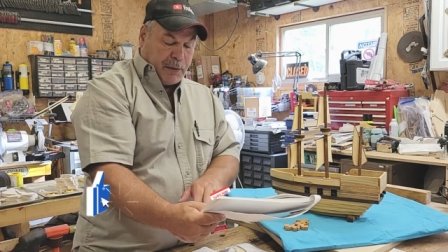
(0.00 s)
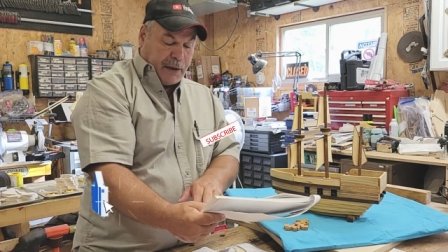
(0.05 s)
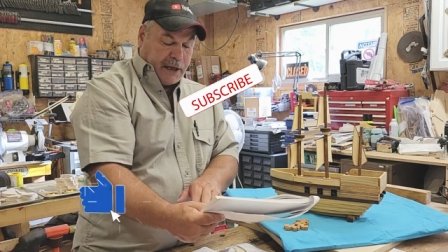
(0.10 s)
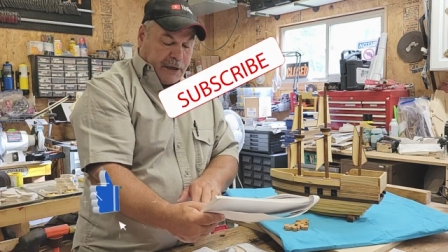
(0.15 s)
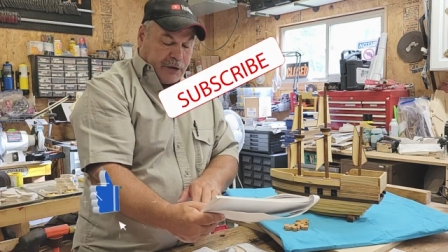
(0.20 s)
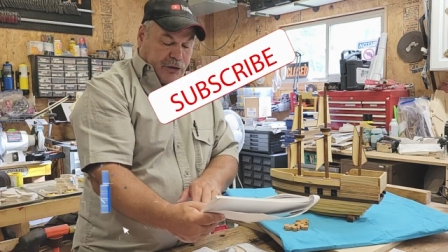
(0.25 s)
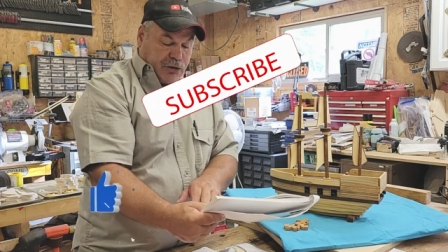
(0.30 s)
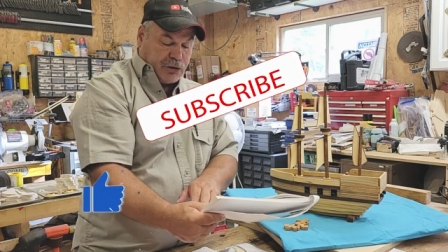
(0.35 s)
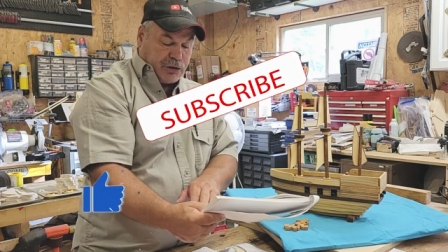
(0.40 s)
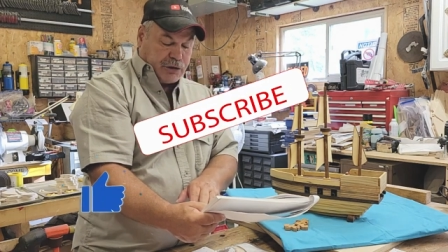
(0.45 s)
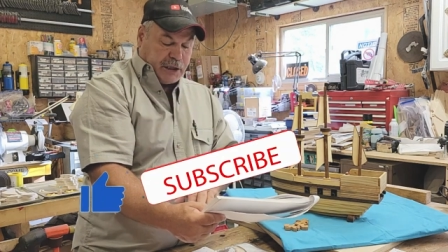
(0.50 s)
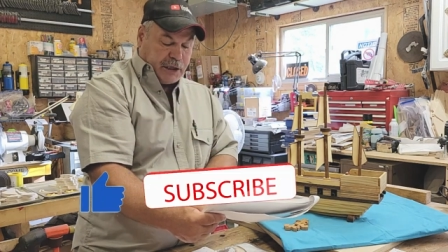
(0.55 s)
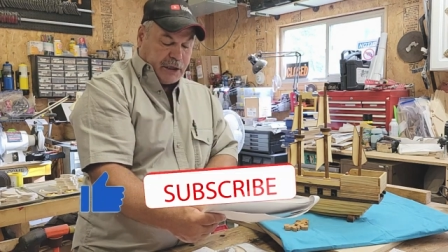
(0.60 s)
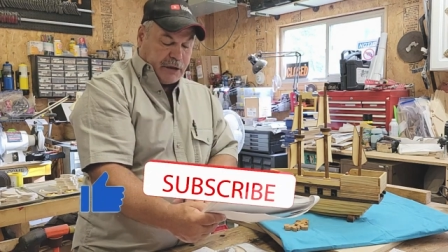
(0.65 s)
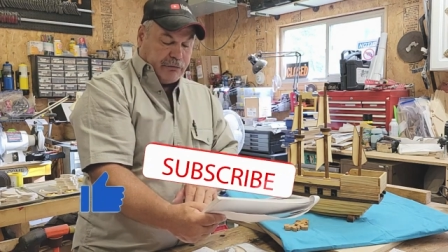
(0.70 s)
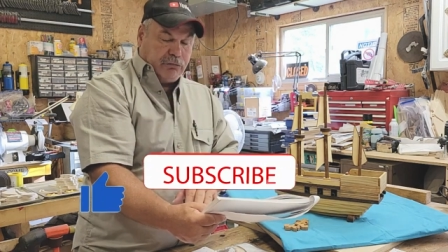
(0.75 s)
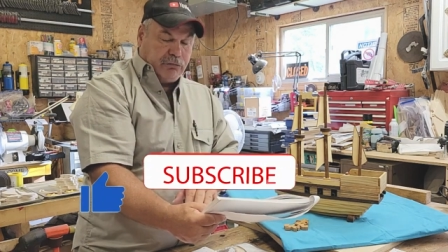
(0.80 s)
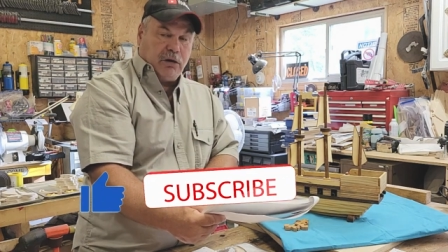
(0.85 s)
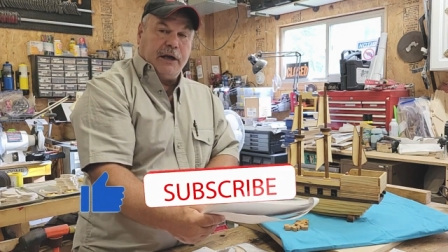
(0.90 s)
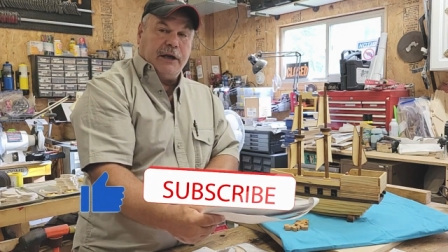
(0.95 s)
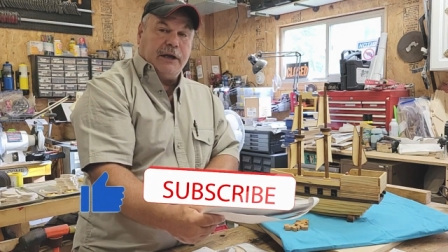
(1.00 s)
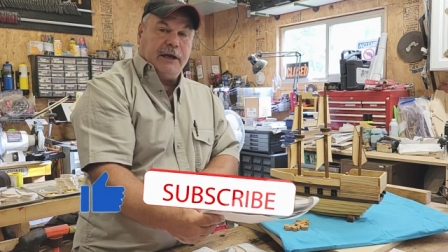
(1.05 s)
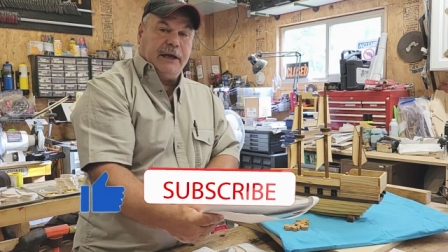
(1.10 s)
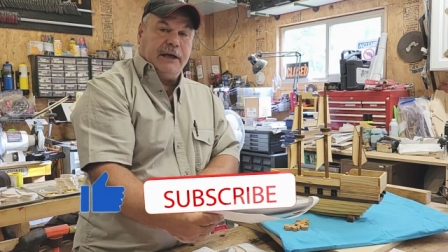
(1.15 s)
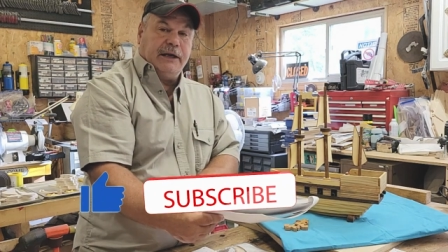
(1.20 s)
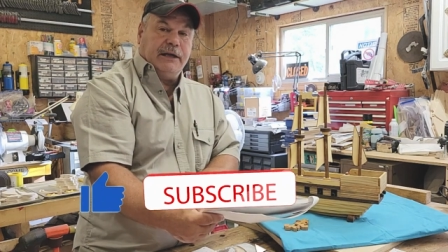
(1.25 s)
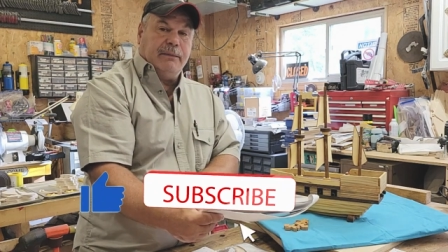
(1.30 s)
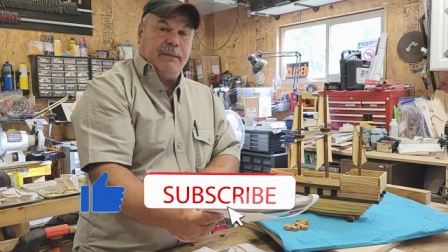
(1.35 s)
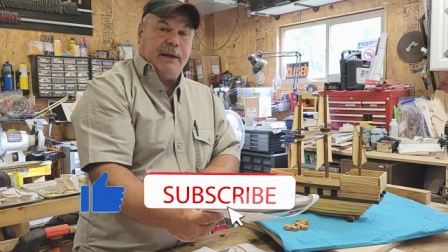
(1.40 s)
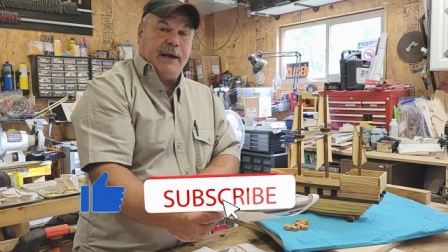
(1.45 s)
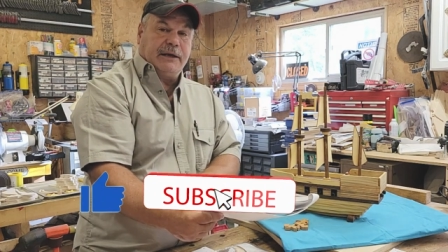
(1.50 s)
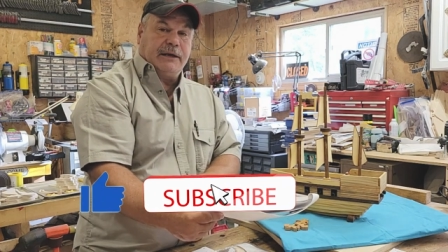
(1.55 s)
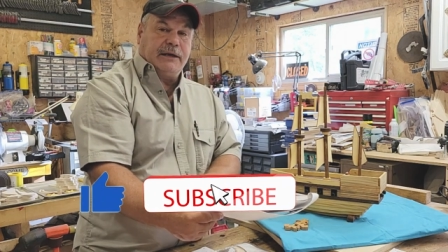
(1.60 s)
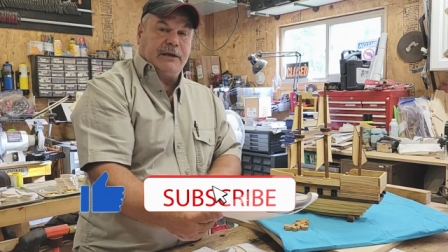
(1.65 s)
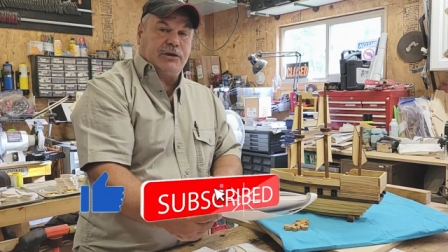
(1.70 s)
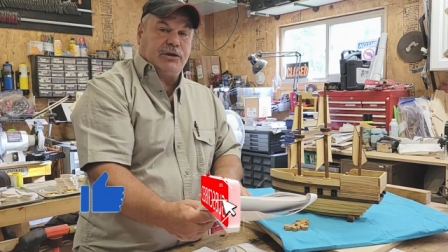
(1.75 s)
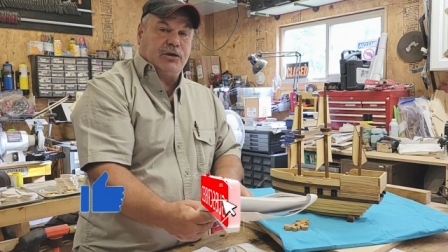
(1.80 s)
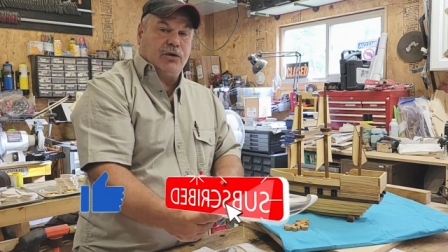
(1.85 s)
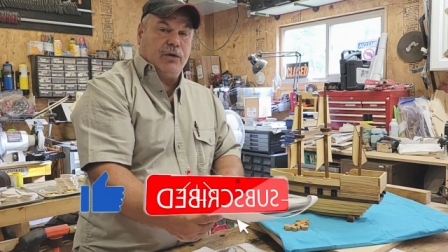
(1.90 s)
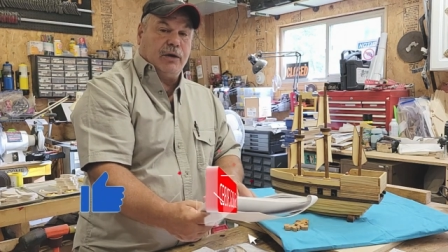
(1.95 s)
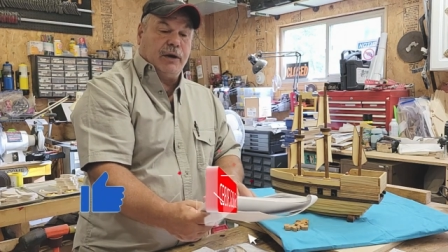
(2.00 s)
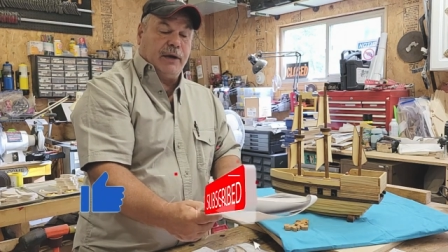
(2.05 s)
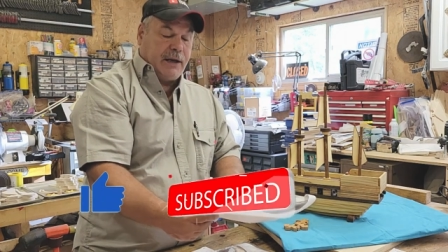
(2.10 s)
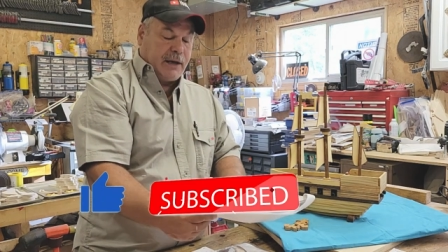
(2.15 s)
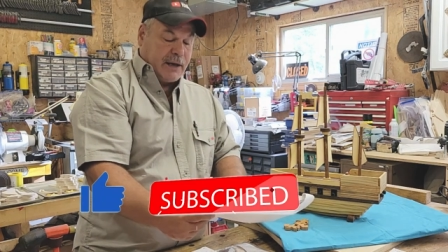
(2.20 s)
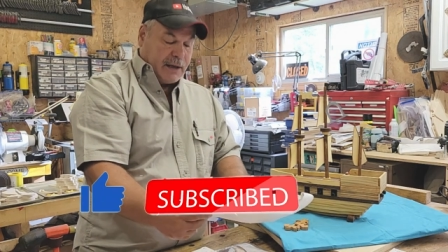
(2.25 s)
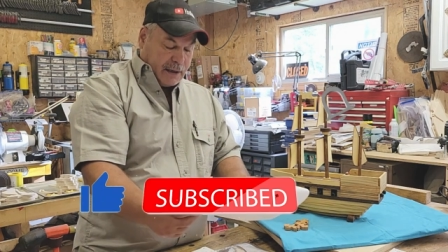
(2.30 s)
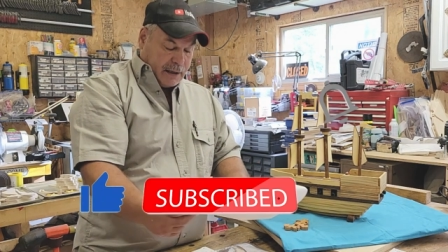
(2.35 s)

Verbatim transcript: pages that you really need to make this toy.